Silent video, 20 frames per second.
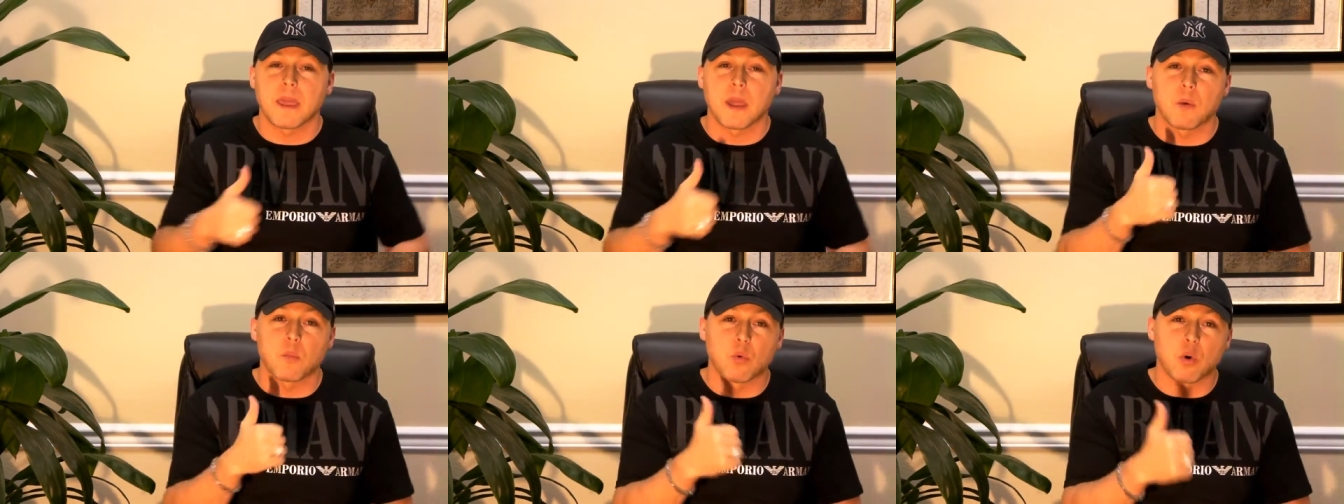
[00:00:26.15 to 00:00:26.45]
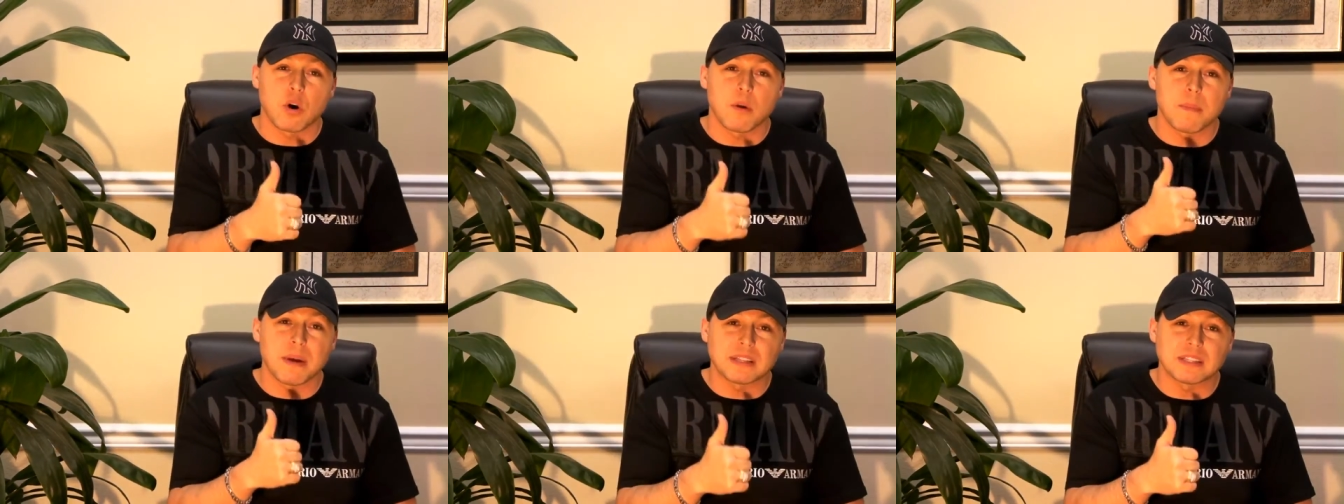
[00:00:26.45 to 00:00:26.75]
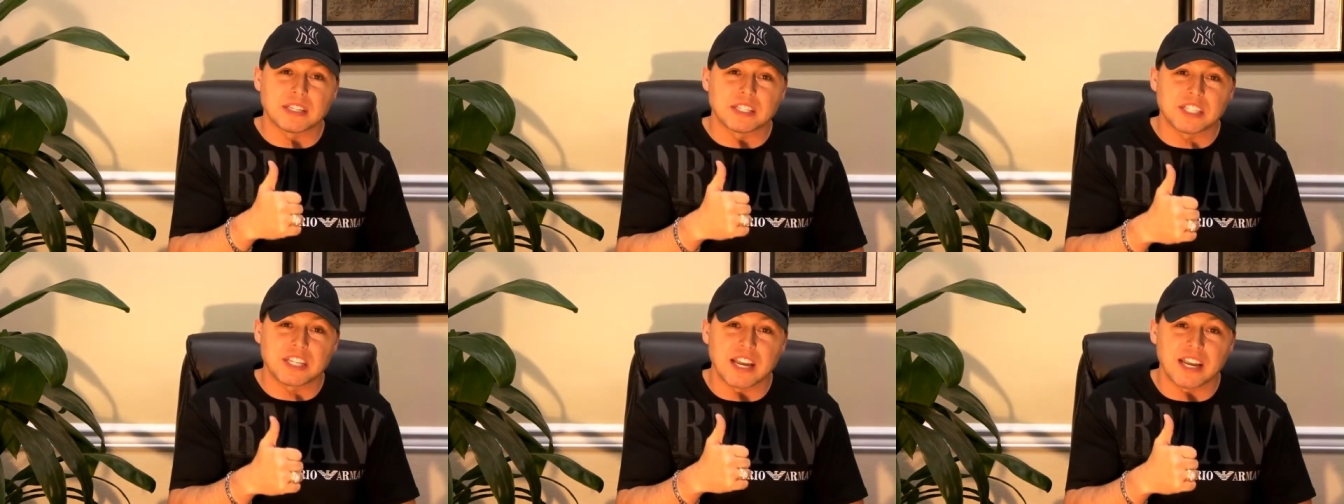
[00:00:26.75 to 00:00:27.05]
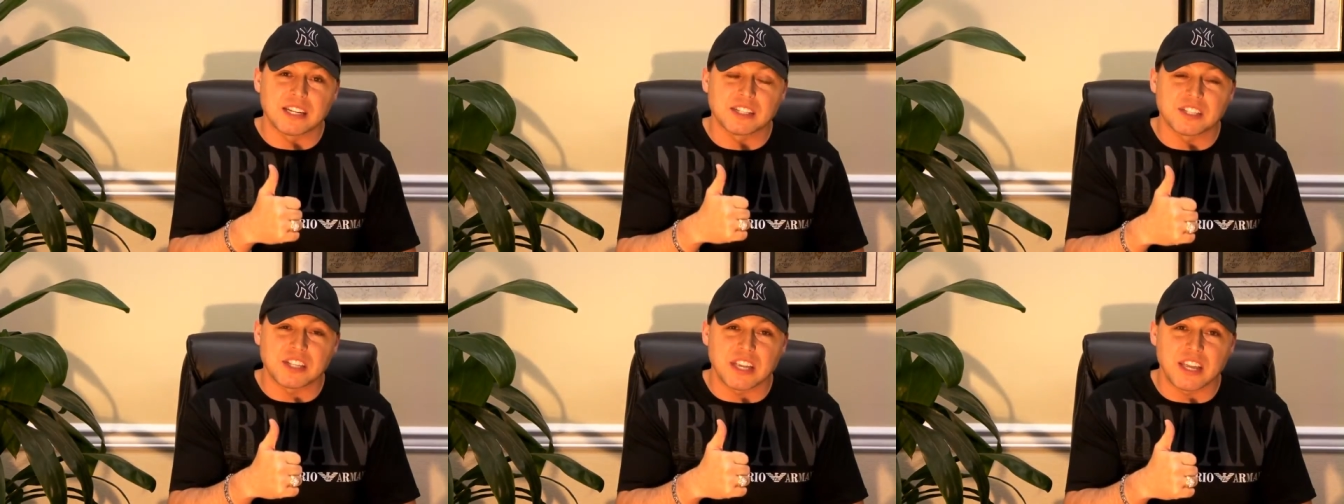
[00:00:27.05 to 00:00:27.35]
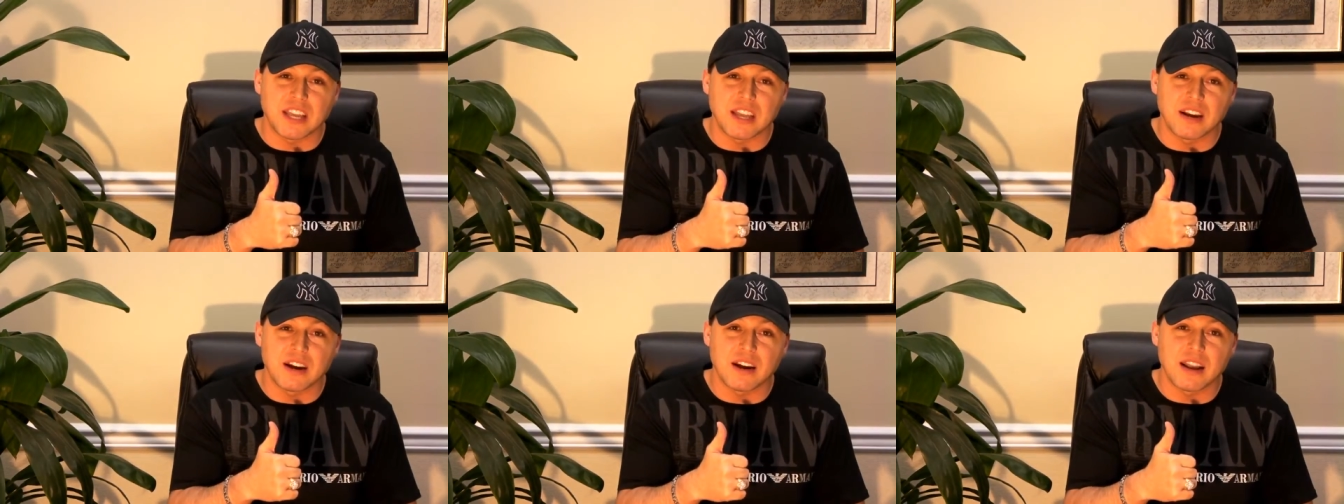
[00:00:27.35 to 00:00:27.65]
and we're about to change
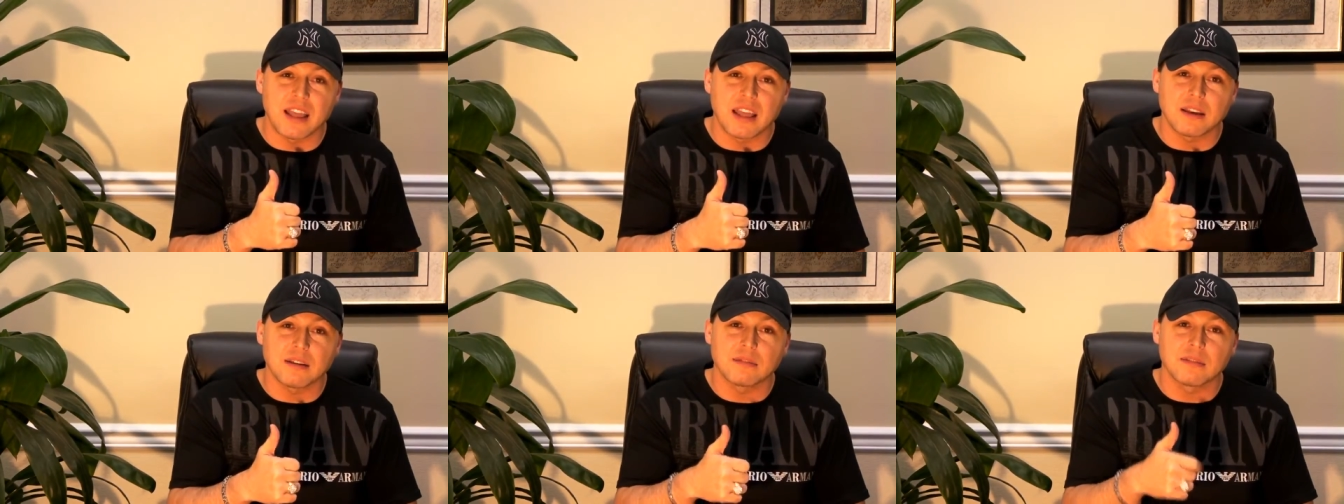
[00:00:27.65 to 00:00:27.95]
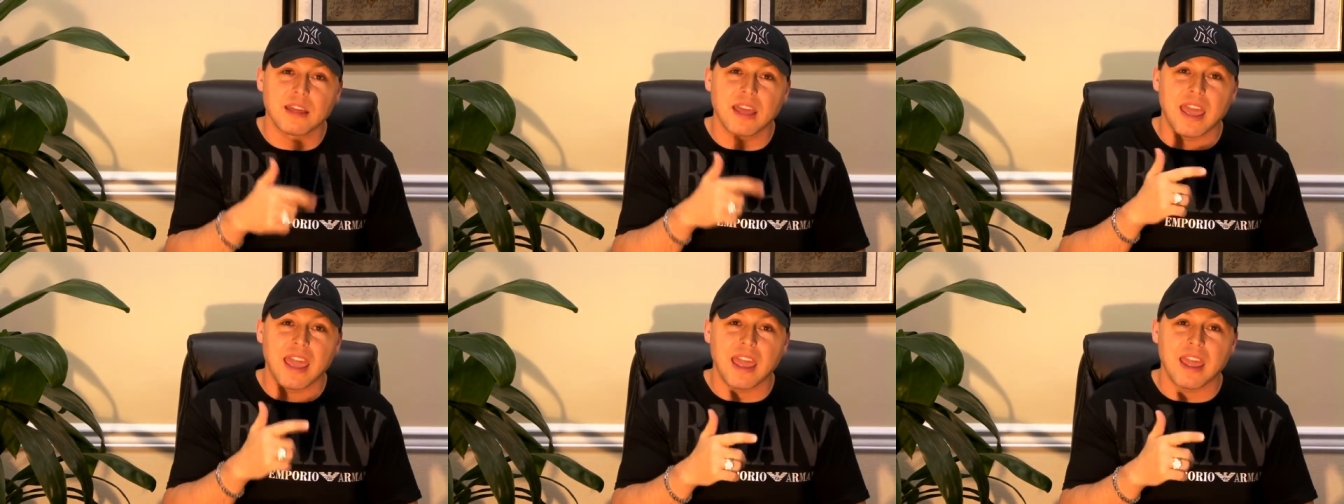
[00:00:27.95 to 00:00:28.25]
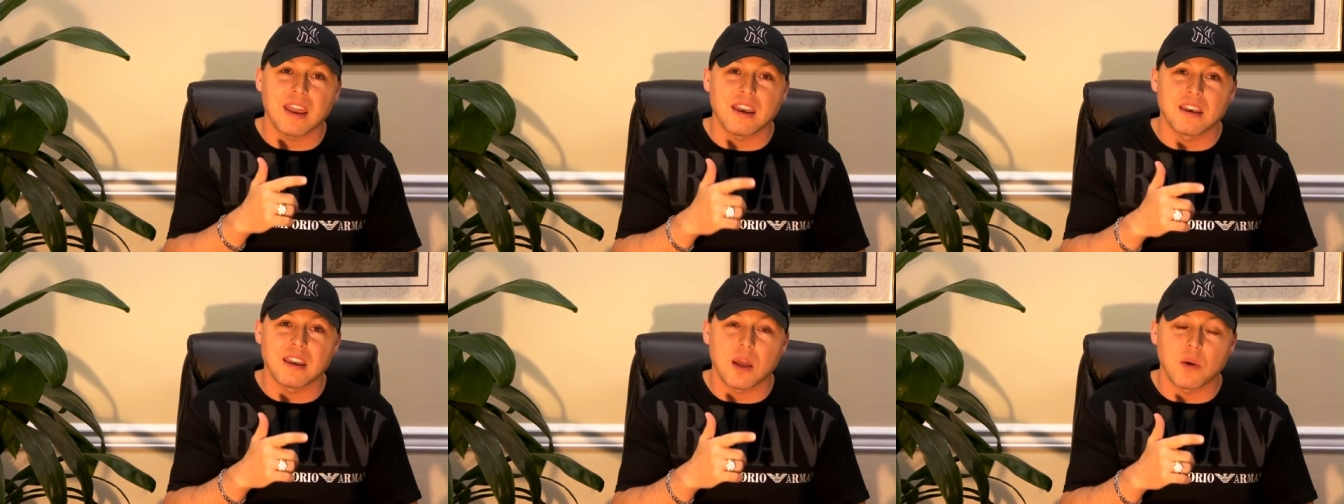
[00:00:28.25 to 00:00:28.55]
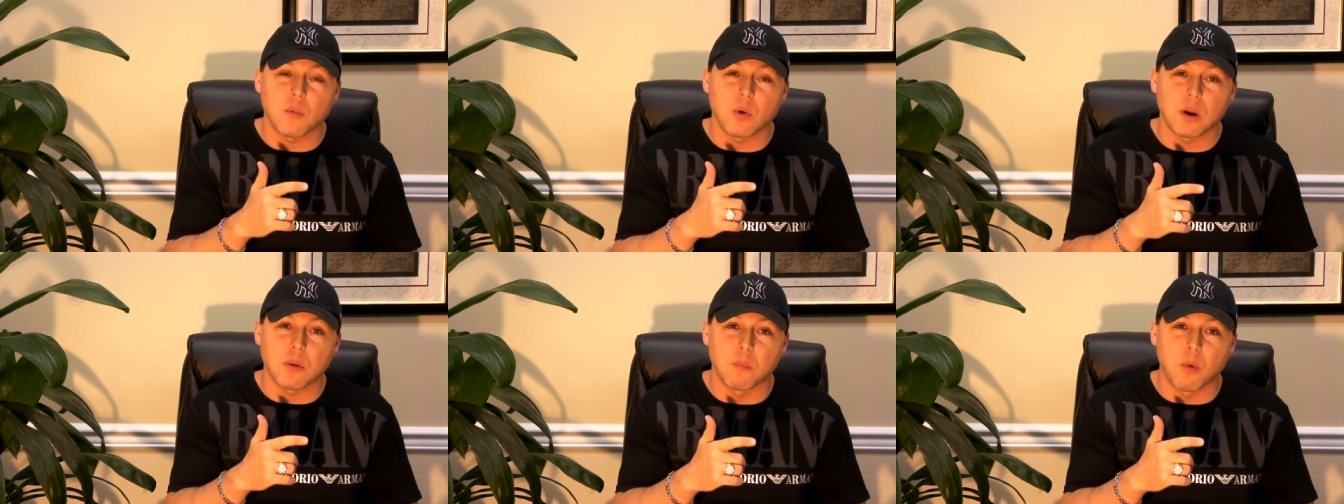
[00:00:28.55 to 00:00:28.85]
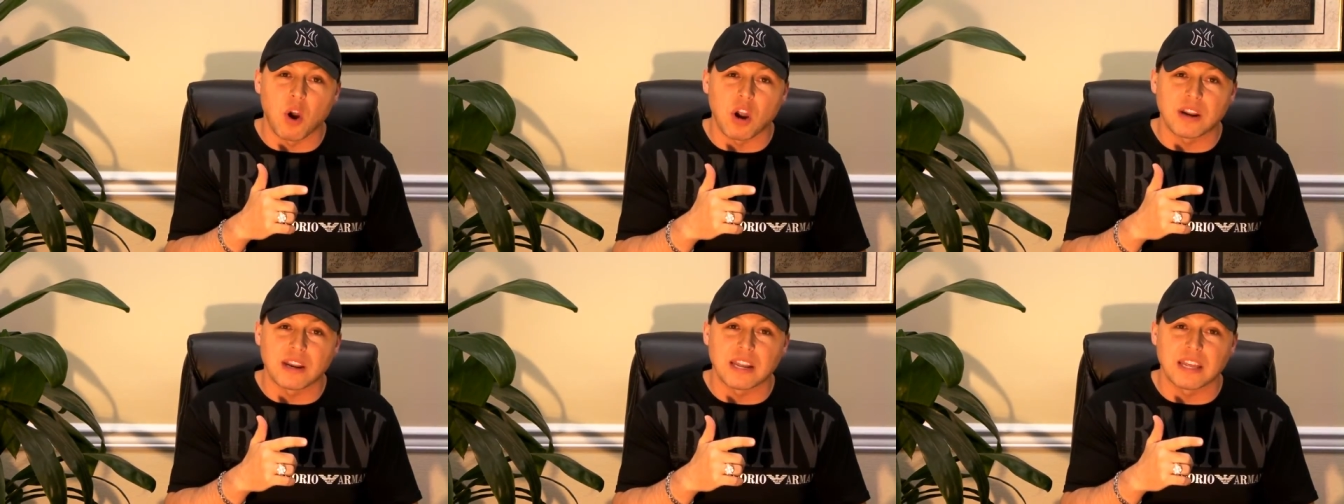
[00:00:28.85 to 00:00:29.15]
the internet and
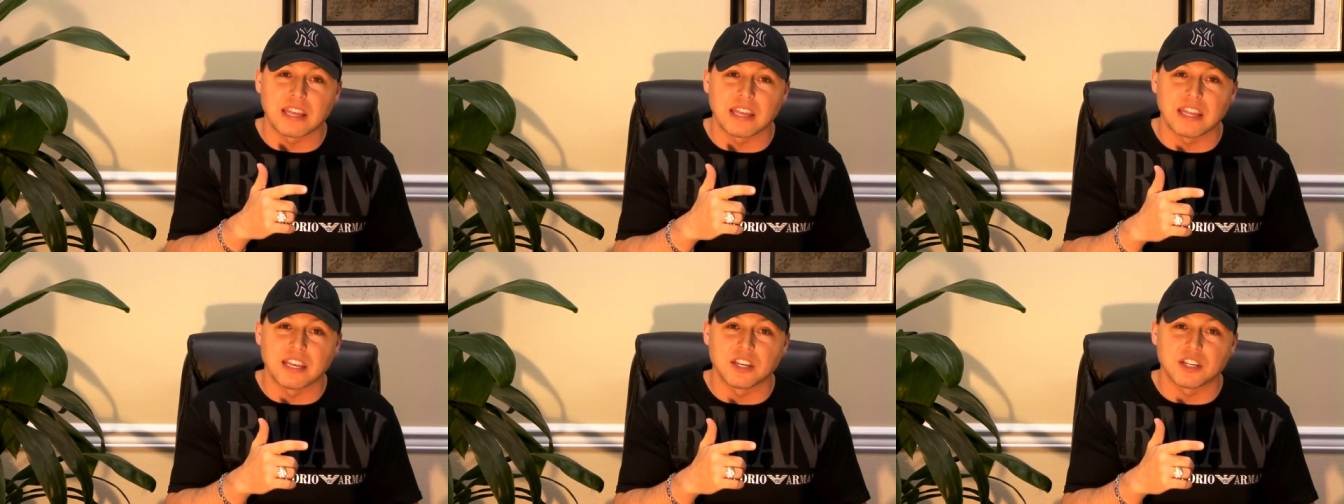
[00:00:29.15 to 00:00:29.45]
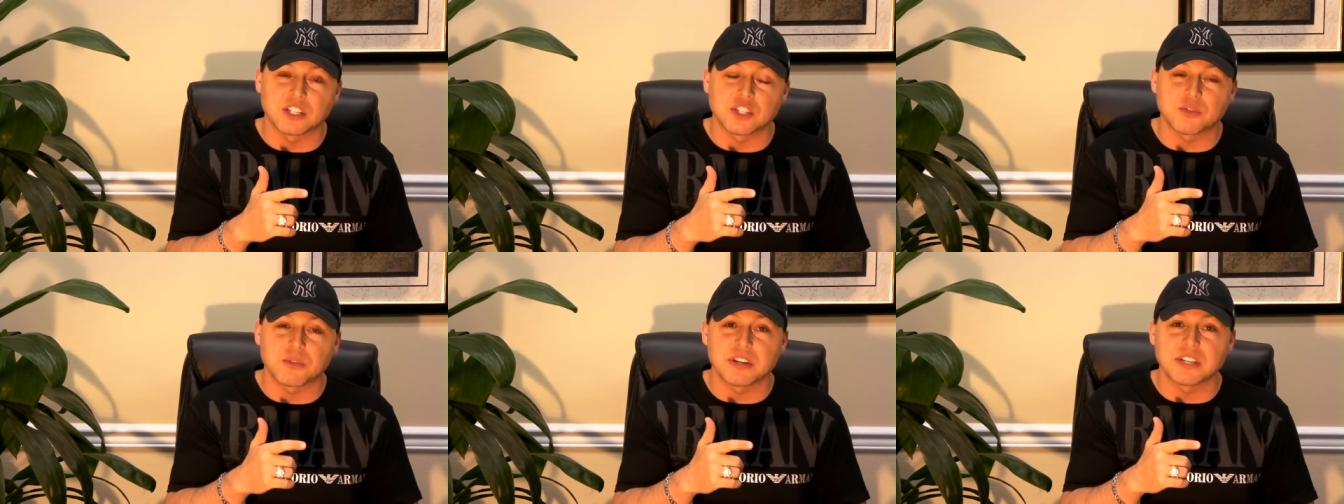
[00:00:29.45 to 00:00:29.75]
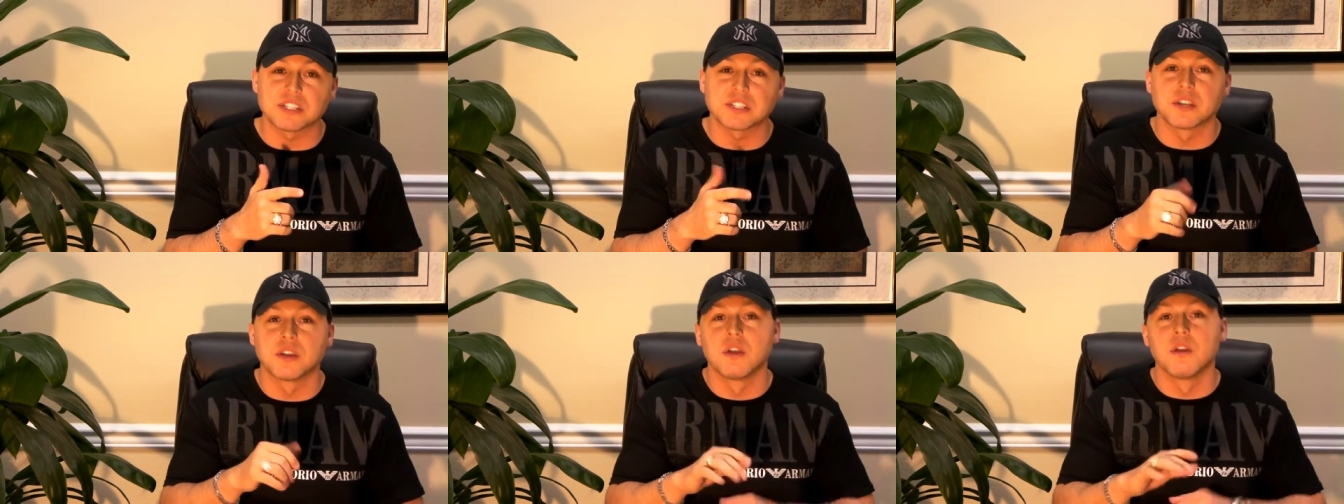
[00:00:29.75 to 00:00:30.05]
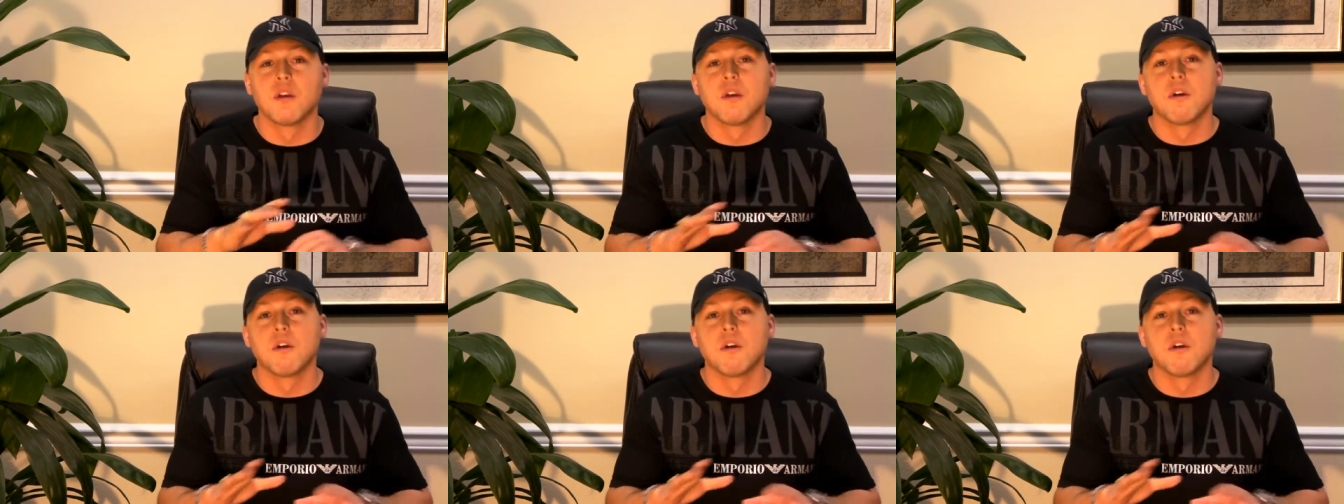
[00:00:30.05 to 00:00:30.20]
network marketing industries